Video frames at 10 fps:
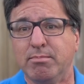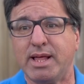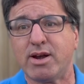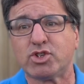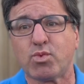
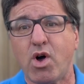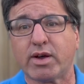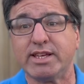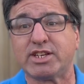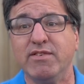Planters
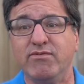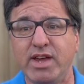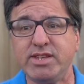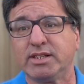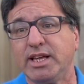Walk is
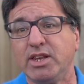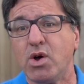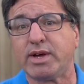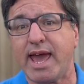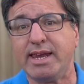conveniently
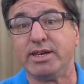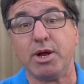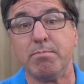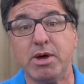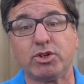located
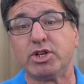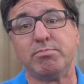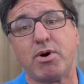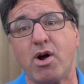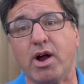near
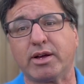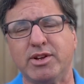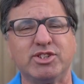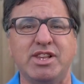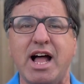Middleton Park.
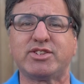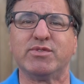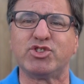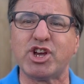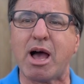There's lots
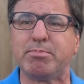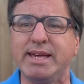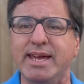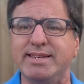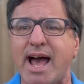of
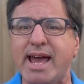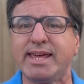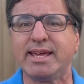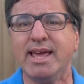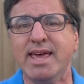shopping and
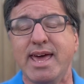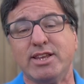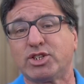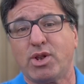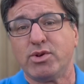dining,
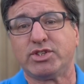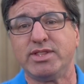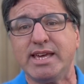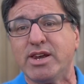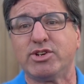and it's close
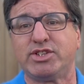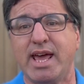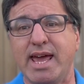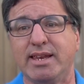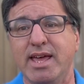to the
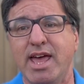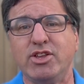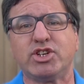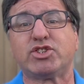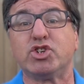interstate,
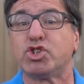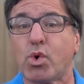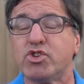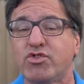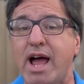and just a
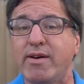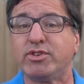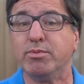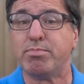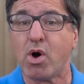short drive
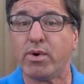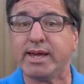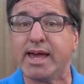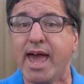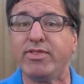to
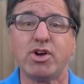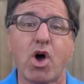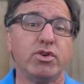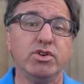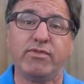Boeing and the
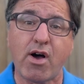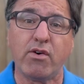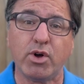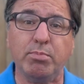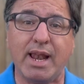all-new
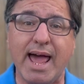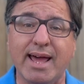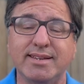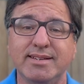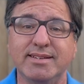Volvo plant.